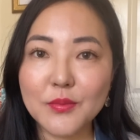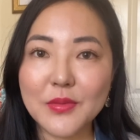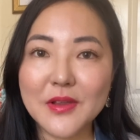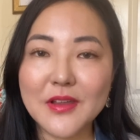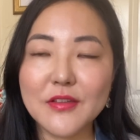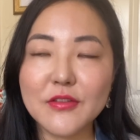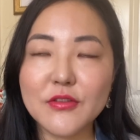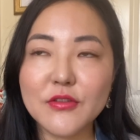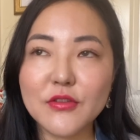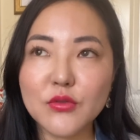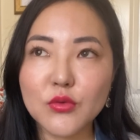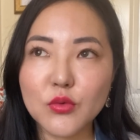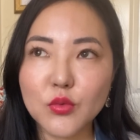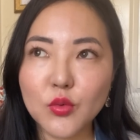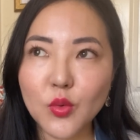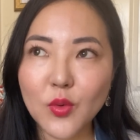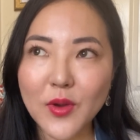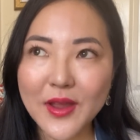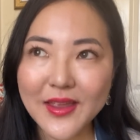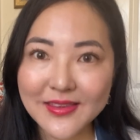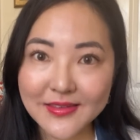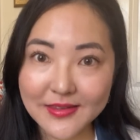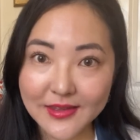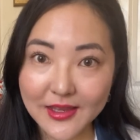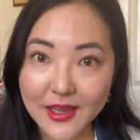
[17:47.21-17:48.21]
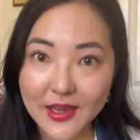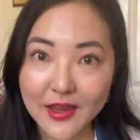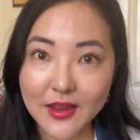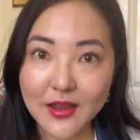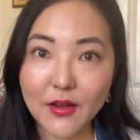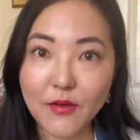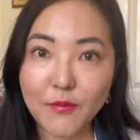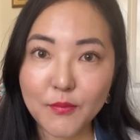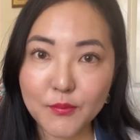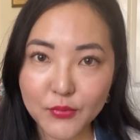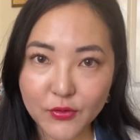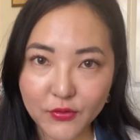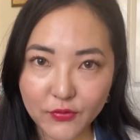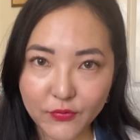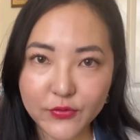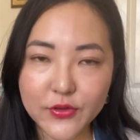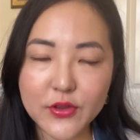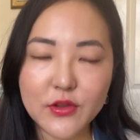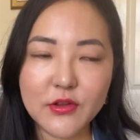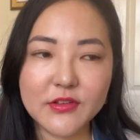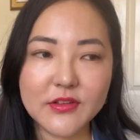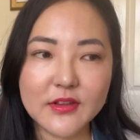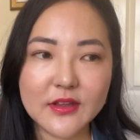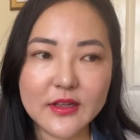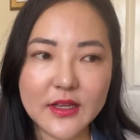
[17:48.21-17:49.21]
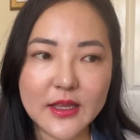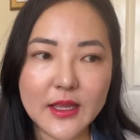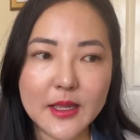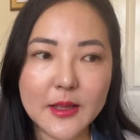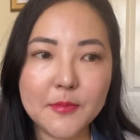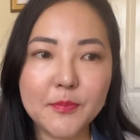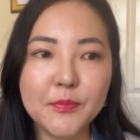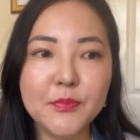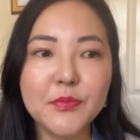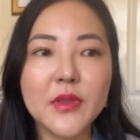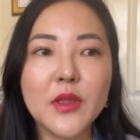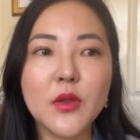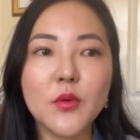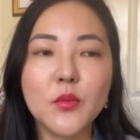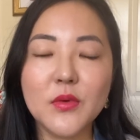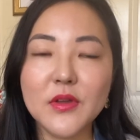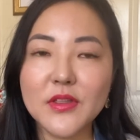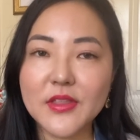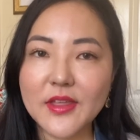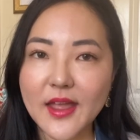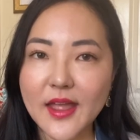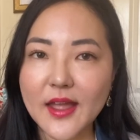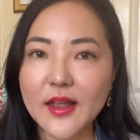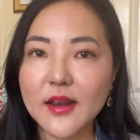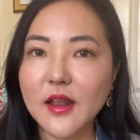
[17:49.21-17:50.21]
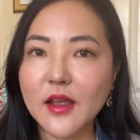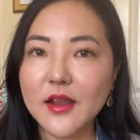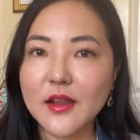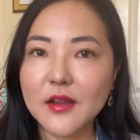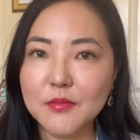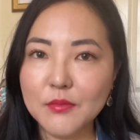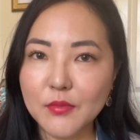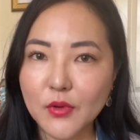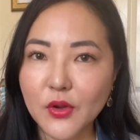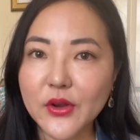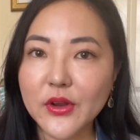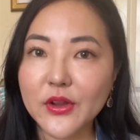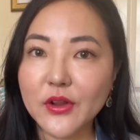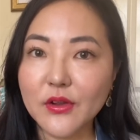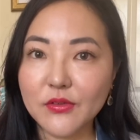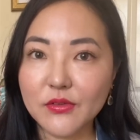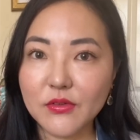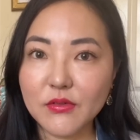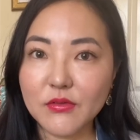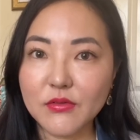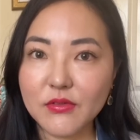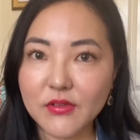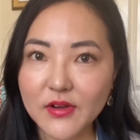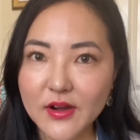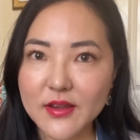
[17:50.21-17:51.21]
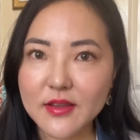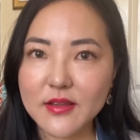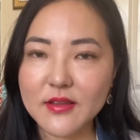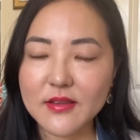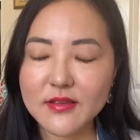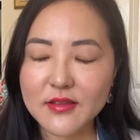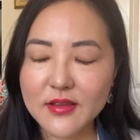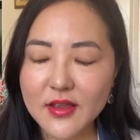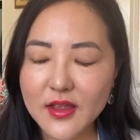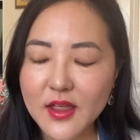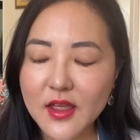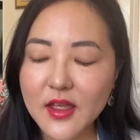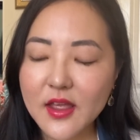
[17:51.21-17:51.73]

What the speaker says: be sweating profusely with hair like Monica from Friends.